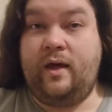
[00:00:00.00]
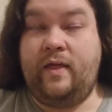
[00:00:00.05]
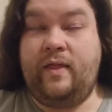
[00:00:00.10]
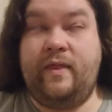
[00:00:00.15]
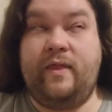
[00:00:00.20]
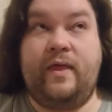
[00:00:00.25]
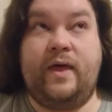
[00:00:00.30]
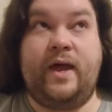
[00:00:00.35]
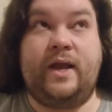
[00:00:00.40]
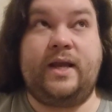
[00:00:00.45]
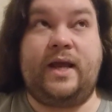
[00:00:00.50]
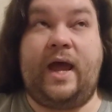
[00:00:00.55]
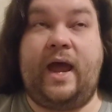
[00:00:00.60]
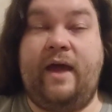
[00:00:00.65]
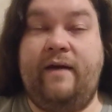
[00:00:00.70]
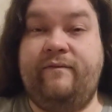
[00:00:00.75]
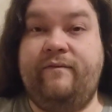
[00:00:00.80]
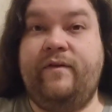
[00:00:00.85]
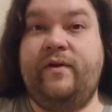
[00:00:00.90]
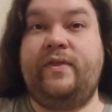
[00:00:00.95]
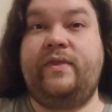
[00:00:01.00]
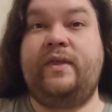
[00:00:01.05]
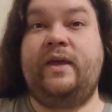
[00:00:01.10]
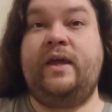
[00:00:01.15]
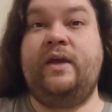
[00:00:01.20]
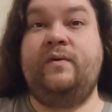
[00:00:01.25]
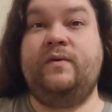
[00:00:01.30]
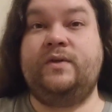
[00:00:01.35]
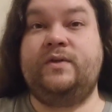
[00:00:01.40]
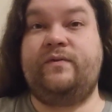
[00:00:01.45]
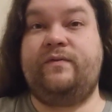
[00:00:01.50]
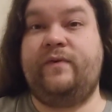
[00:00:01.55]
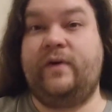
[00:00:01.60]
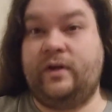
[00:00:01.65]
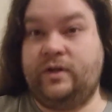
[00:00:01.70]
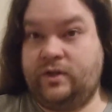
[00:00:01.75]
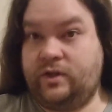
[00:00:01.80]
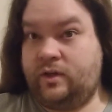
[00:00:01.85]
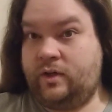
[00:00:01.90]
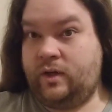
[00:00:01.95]
that everything was
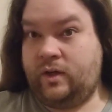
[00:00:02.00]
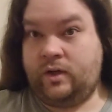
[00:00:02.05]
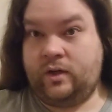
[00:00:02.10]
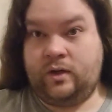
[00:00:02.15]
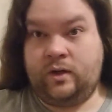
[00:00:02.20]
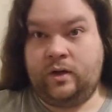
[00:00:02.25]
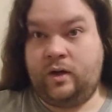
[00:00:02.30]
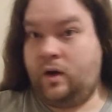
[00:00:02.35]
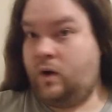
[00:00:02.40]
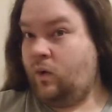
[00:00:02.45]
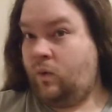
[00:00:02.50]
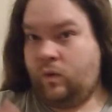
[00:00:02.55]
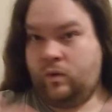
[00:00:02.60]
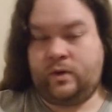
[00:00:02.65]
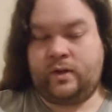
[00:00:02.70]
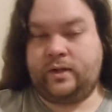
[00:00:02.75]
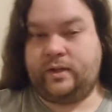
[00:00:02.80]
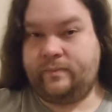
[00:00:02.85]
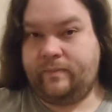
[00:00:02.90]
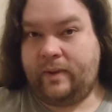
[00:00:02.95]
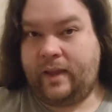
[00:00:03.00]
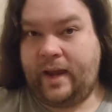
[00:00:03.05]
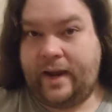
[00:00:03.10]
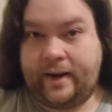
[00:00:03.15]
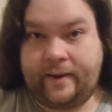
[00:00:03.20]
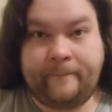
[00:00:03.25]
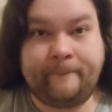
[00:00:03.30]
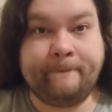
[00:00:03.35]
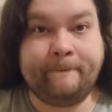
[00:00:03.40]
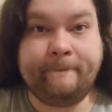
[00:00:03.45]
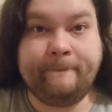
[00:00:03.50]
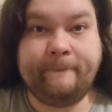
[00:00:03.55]
functioning according to plan.